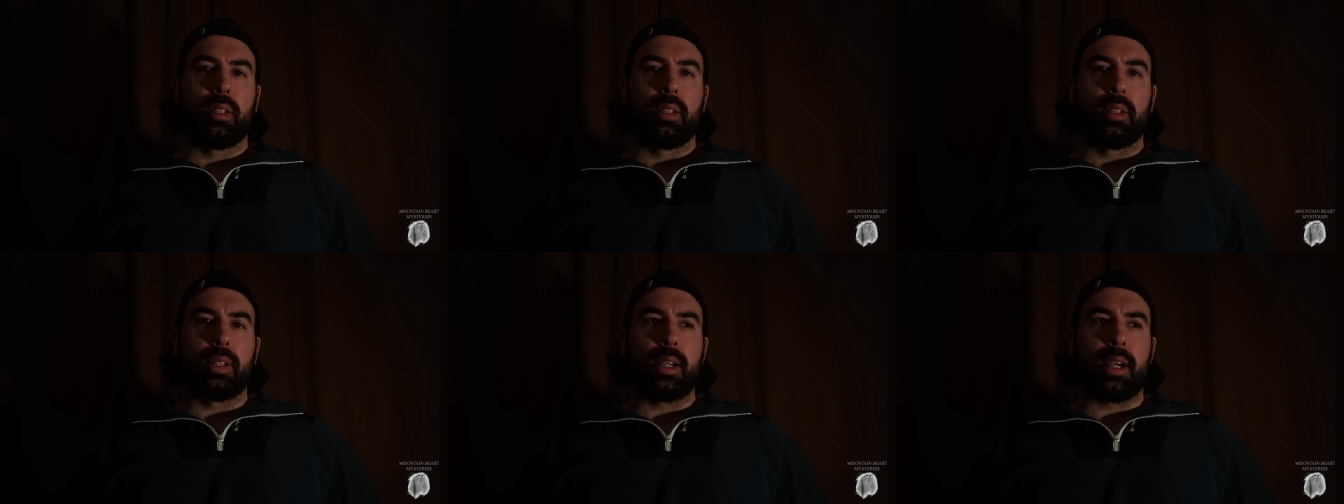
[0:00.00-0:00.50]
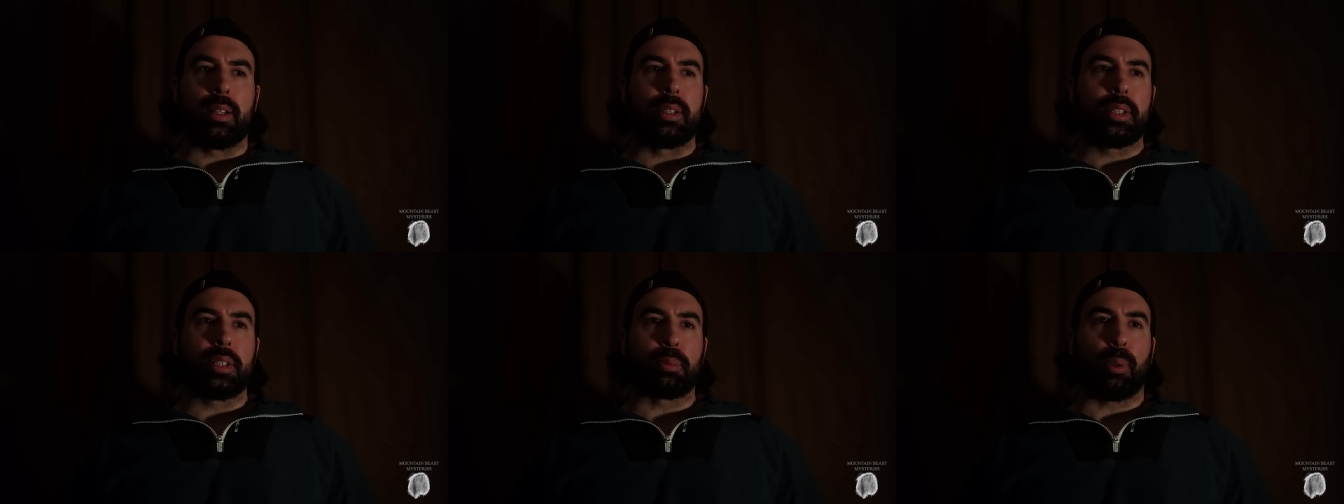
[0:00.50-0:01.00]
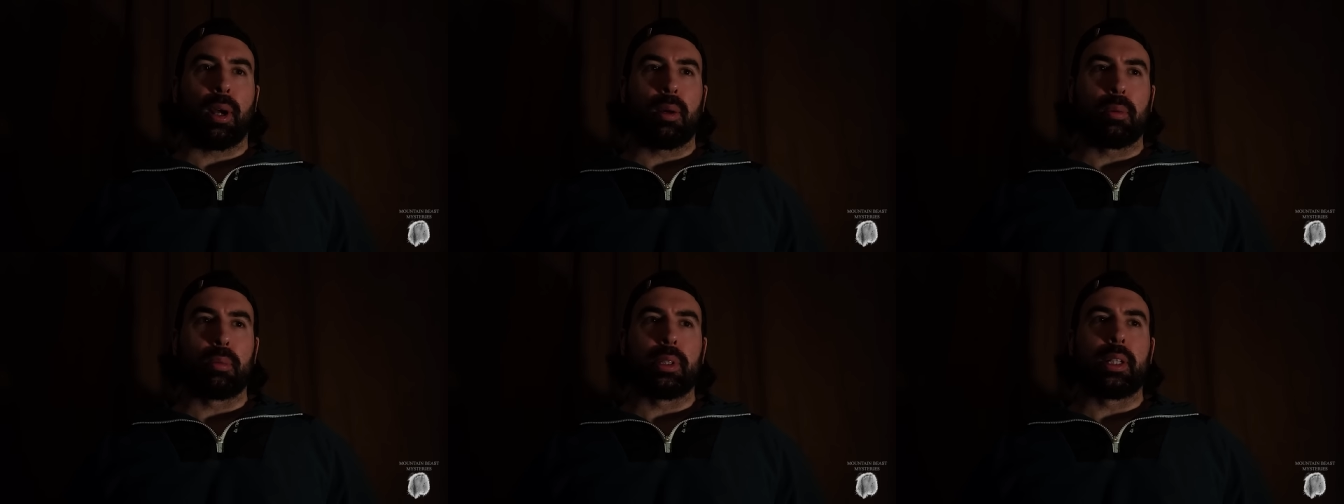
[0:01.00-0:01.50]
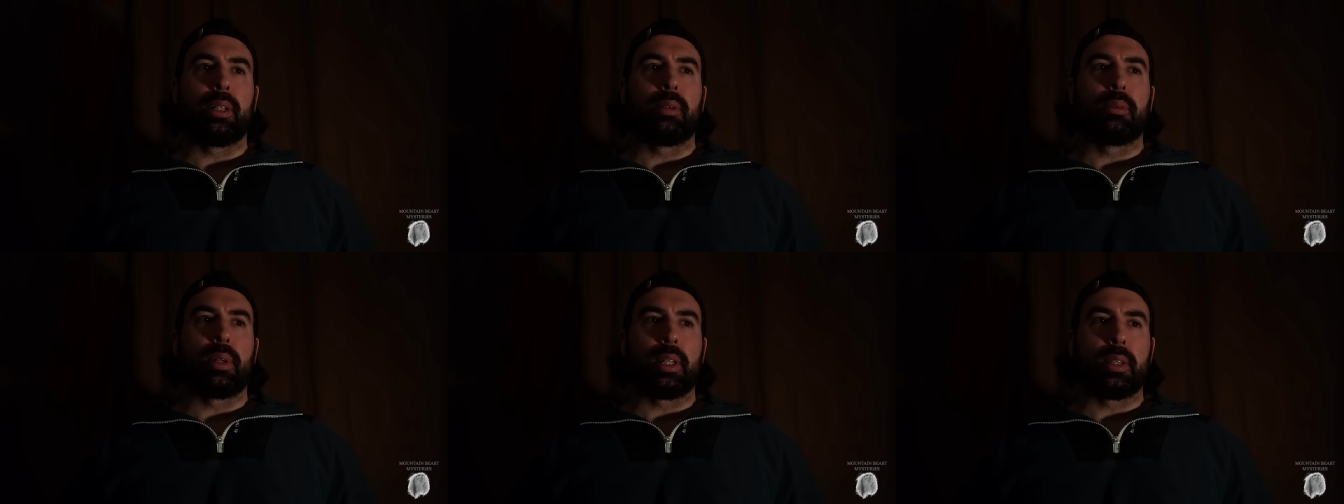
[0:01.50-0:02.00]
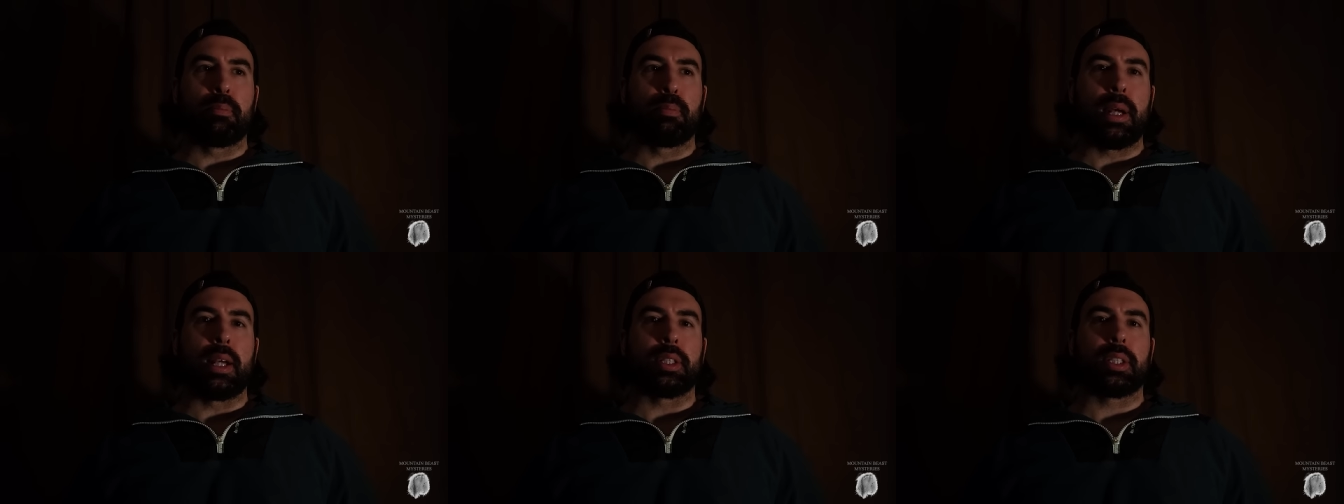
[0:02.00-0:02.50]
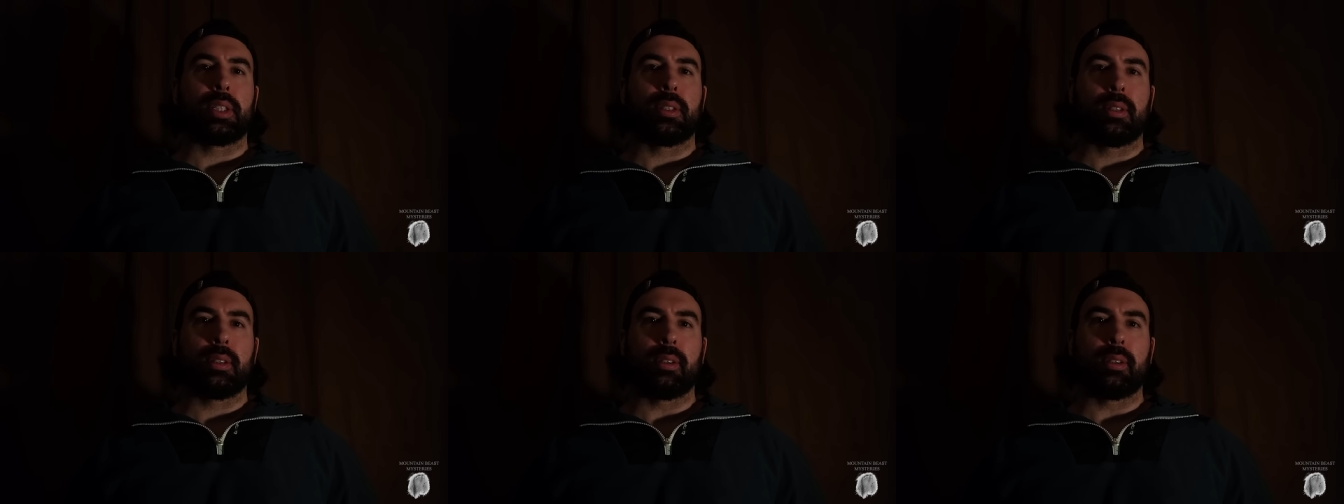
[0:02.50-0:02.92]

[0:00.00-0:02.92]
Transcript: yeah, this is probably one of the best